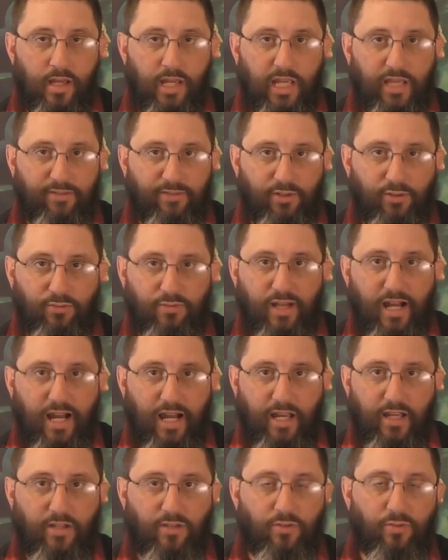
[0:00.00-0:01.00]
If you
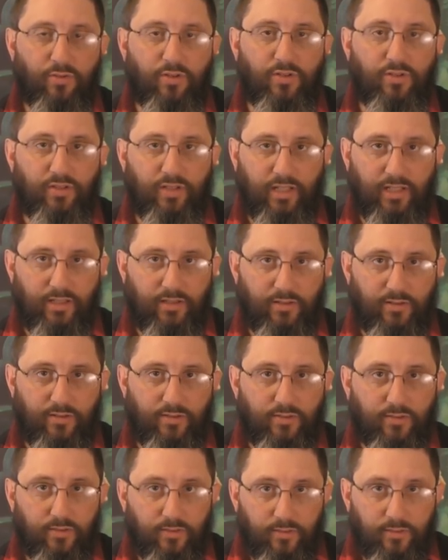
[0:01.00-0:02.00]
die in your
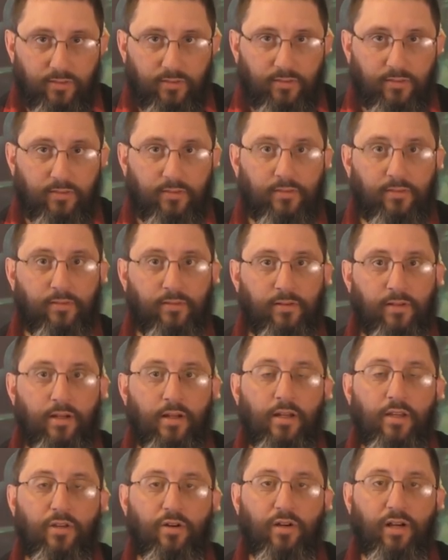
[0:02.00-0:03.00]
sins,
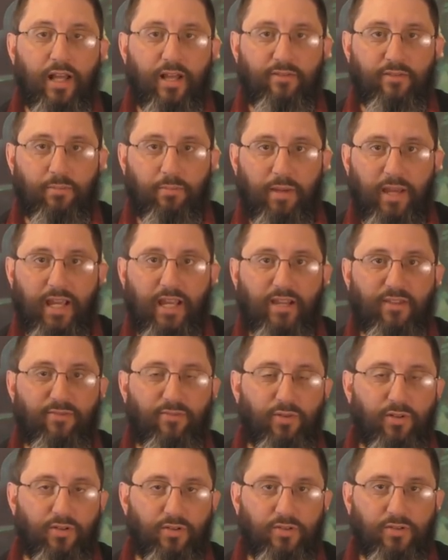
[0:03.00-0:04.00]
you're going to have to pay
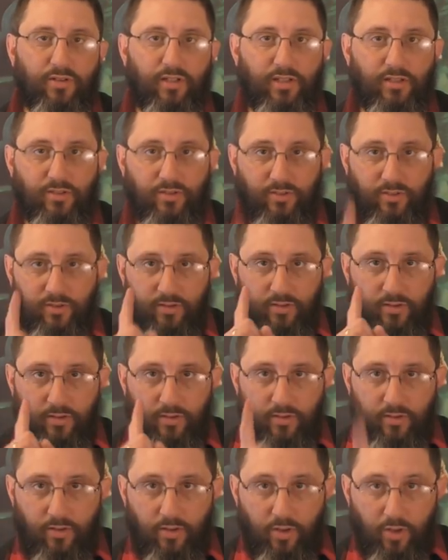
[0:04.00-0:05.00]
for your sins,
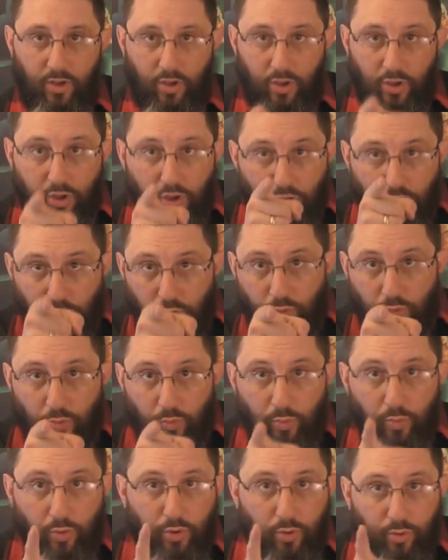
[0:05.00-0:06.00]

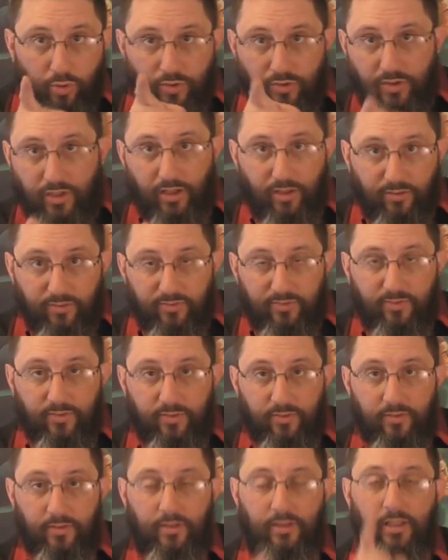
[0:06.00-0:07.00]
you
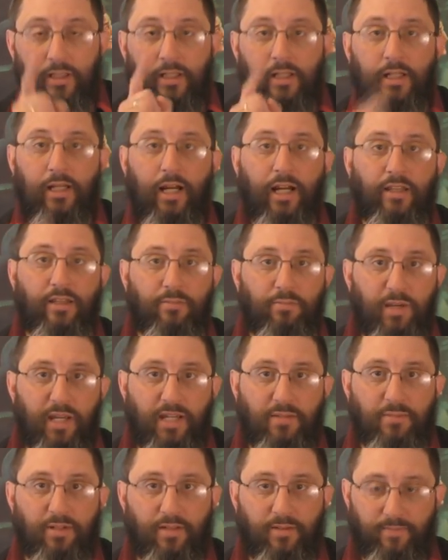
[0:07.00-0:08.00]
yourself. And the
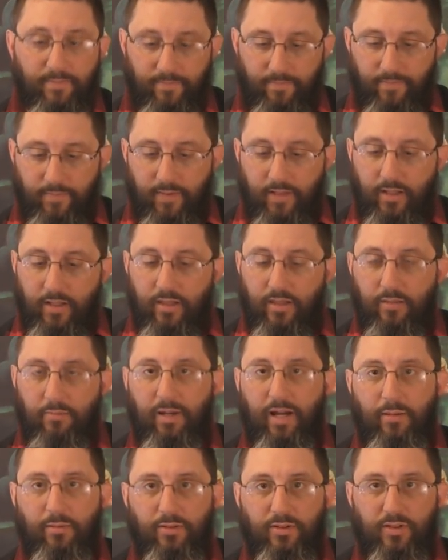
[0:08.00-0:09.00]
payment, the
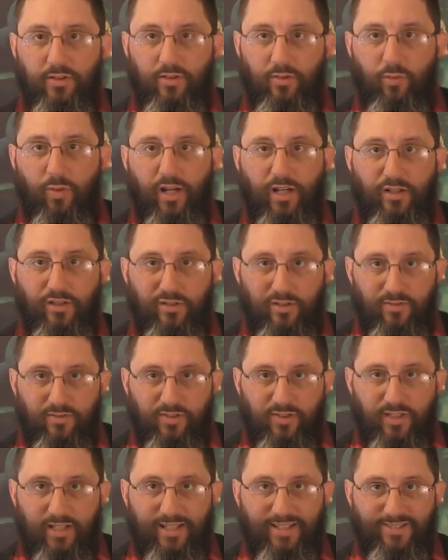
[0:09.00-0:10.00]
Bible says the wages of
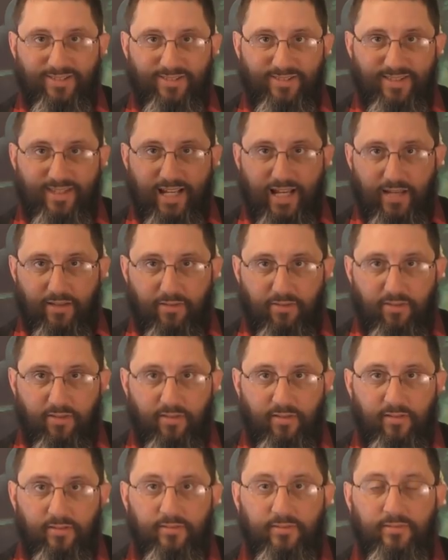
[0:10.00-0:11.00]
sin is
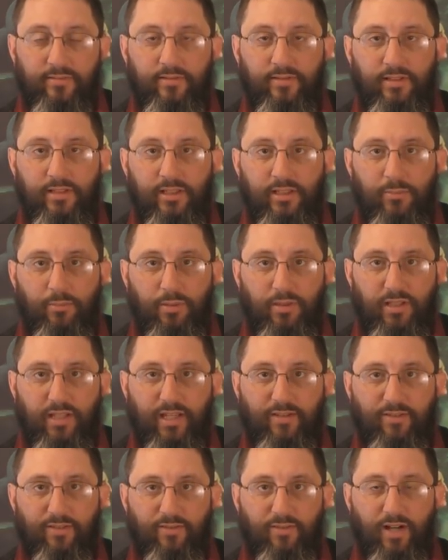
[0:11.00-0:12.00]
death. But the
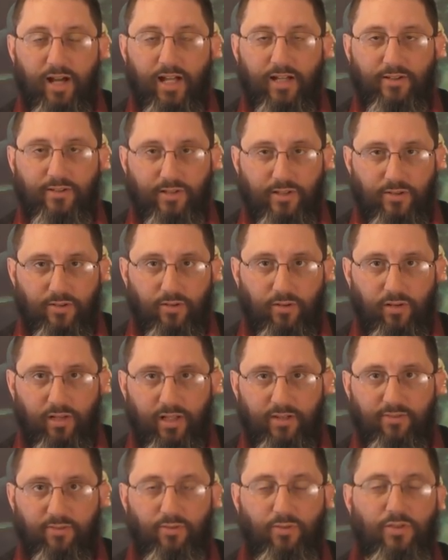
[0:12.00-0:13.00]
gift of God is eternal
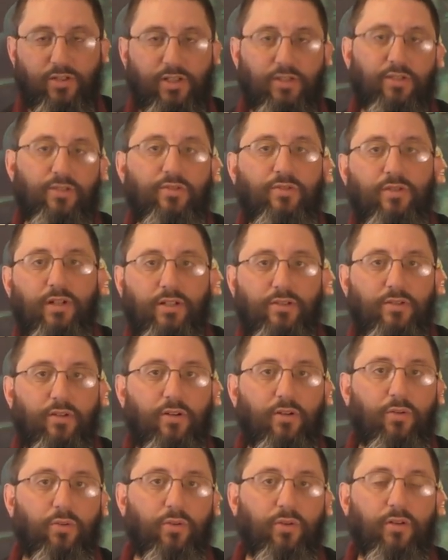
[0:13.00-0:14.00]
life through Jesus Christ
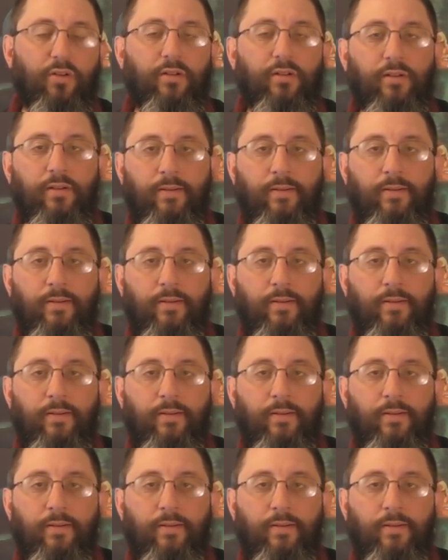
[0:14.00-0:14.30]
our Lord.